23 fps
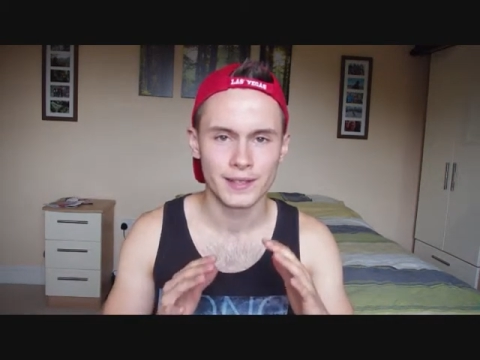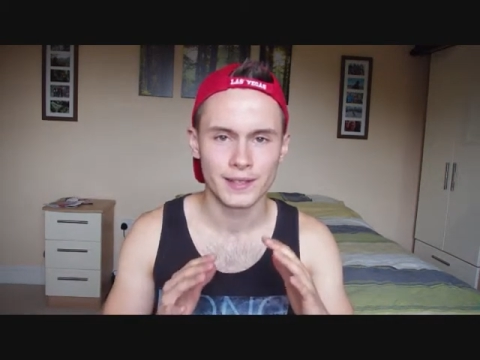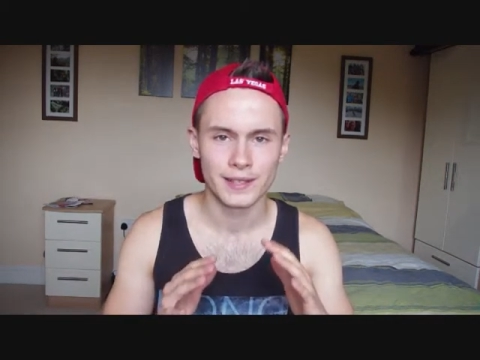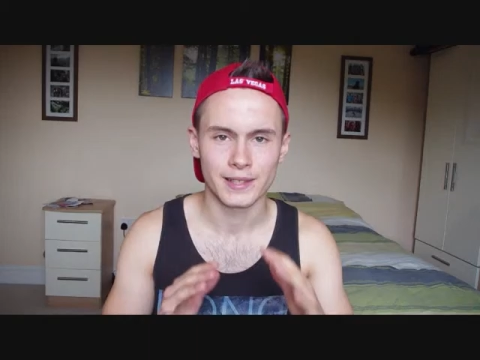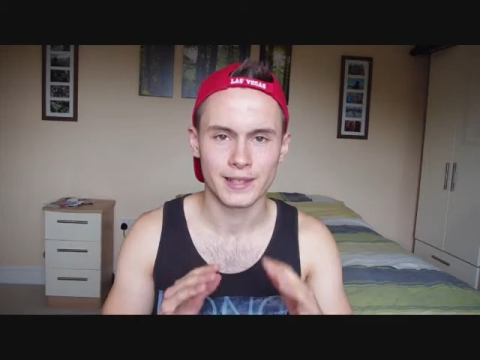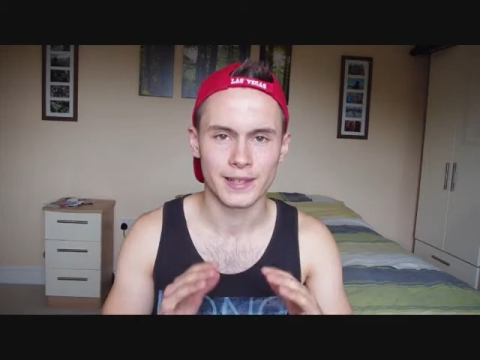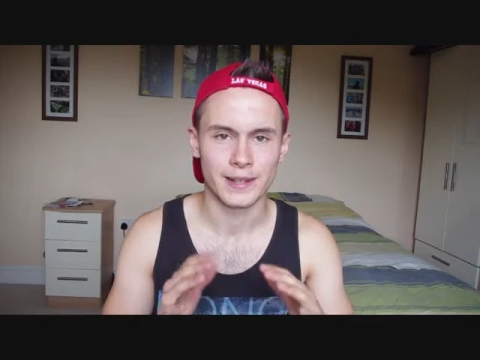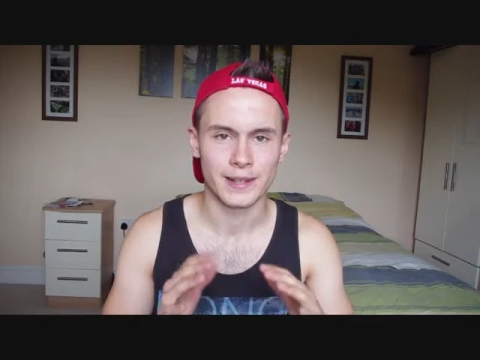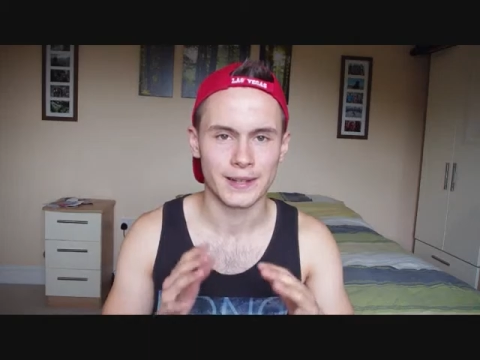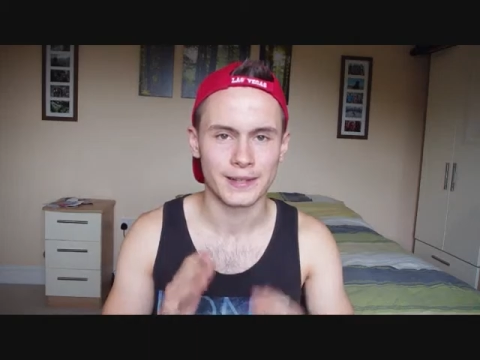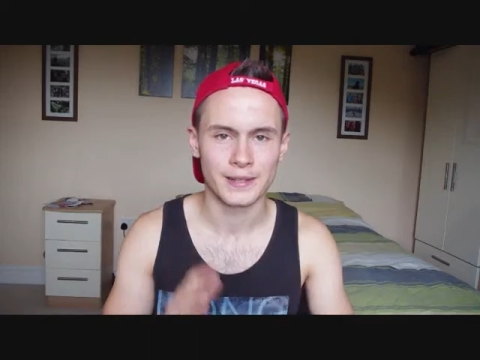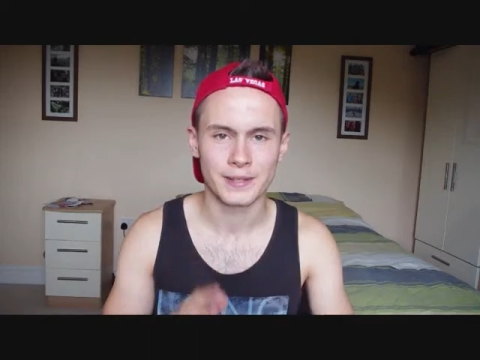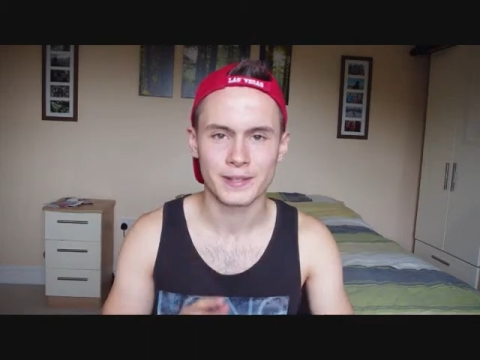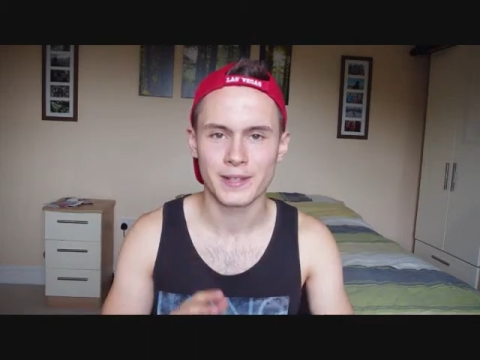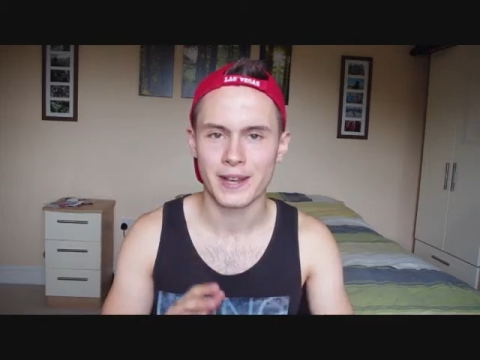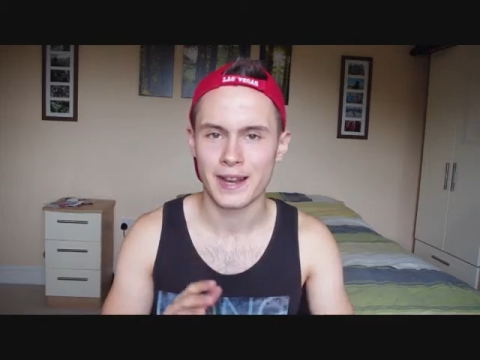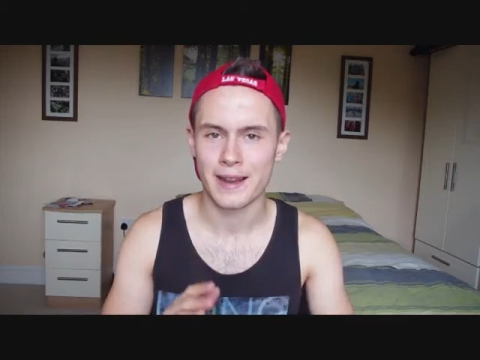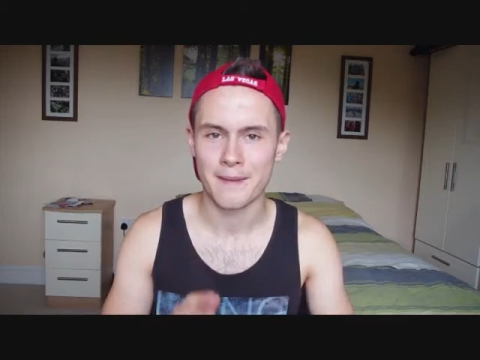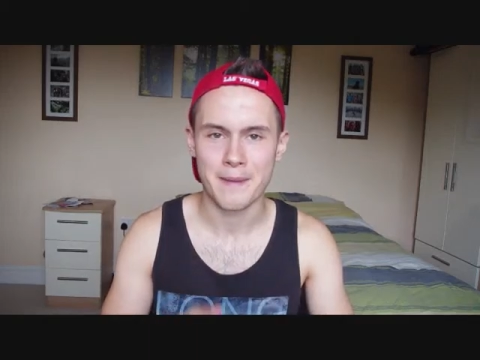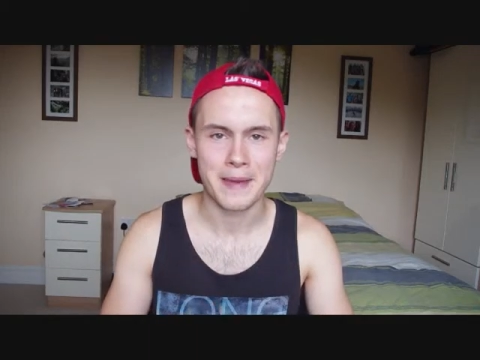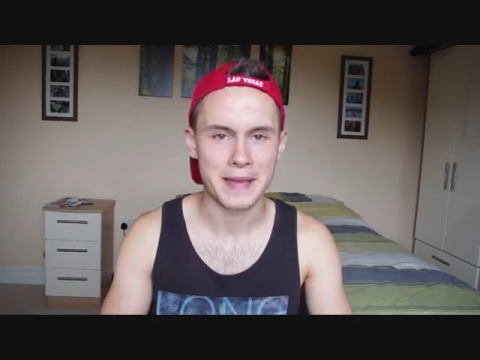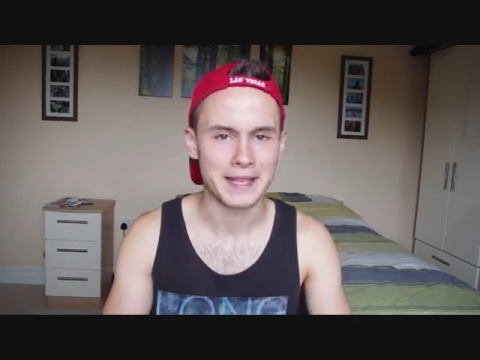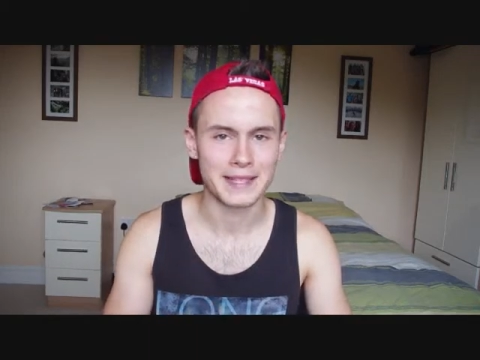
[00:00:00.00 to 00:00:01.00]
you know, I'm not
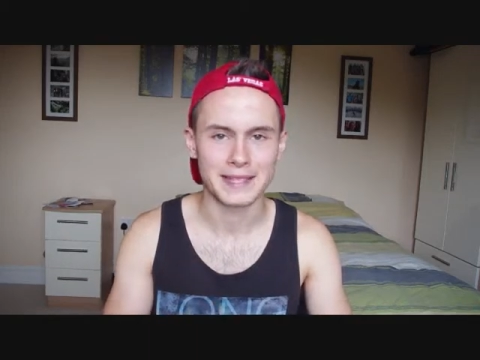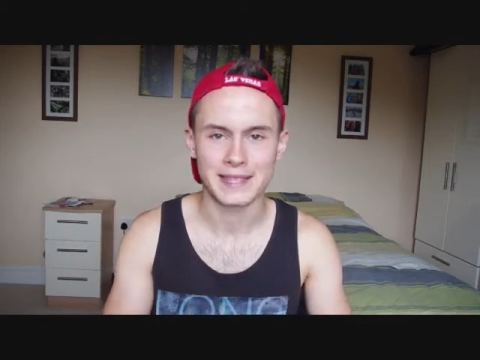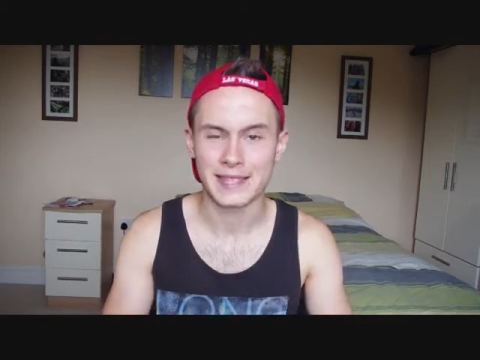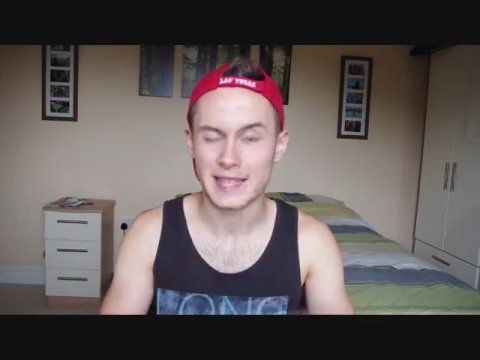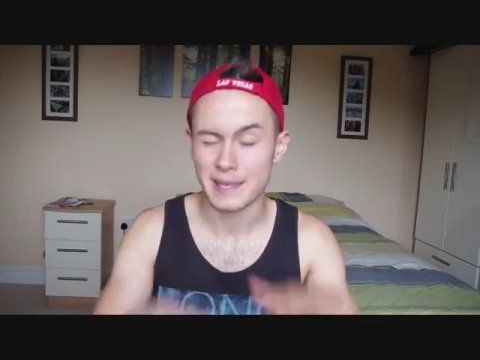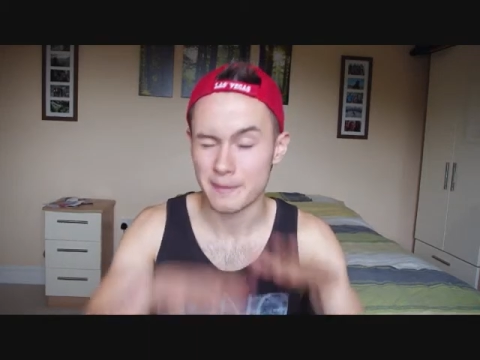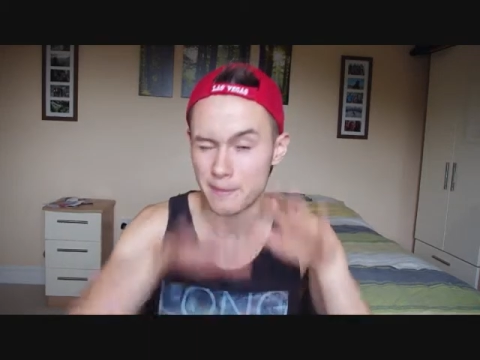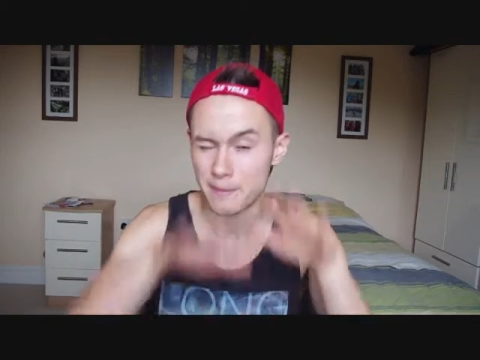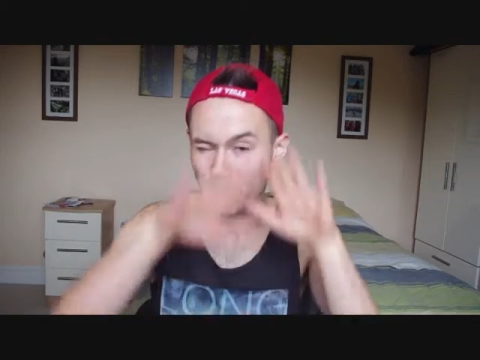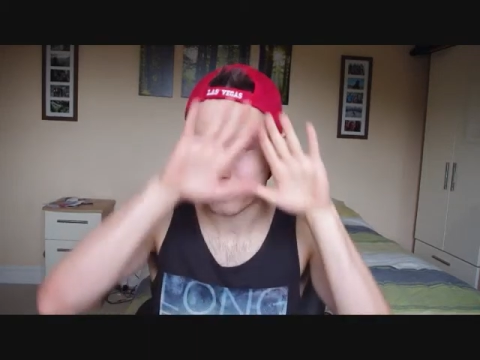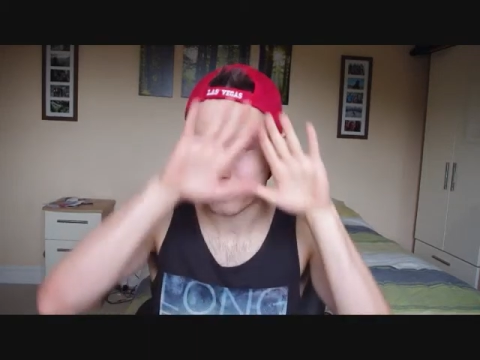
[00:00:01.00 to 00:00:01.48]
trying to make it seem a